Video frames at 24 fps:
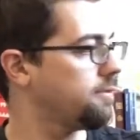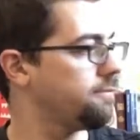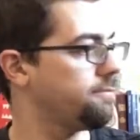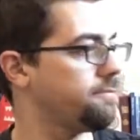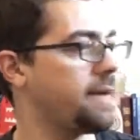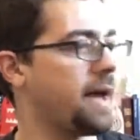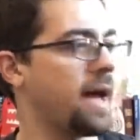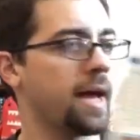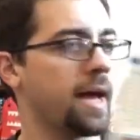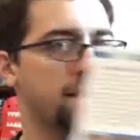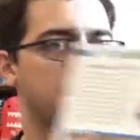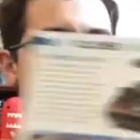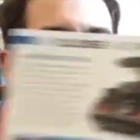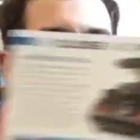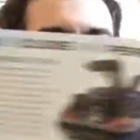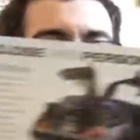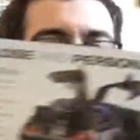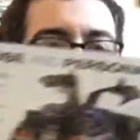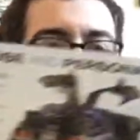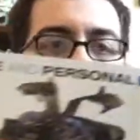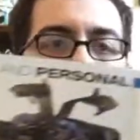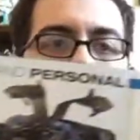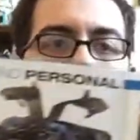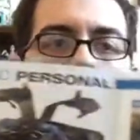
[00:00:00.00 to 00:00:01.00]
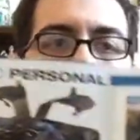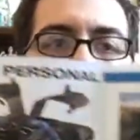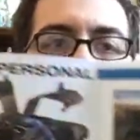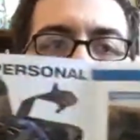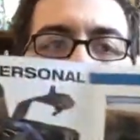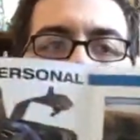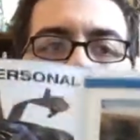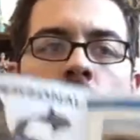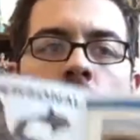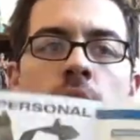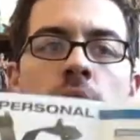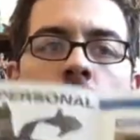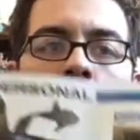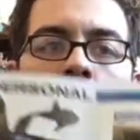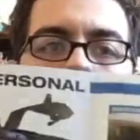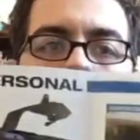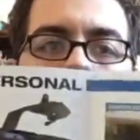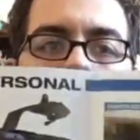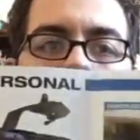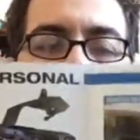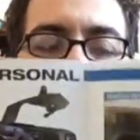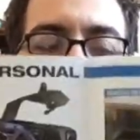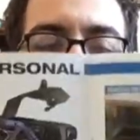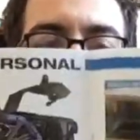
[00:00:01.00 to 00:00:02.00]
facts about the model
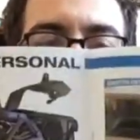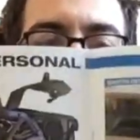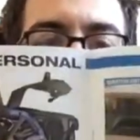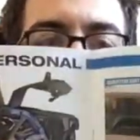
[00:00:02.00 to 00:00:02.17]
and like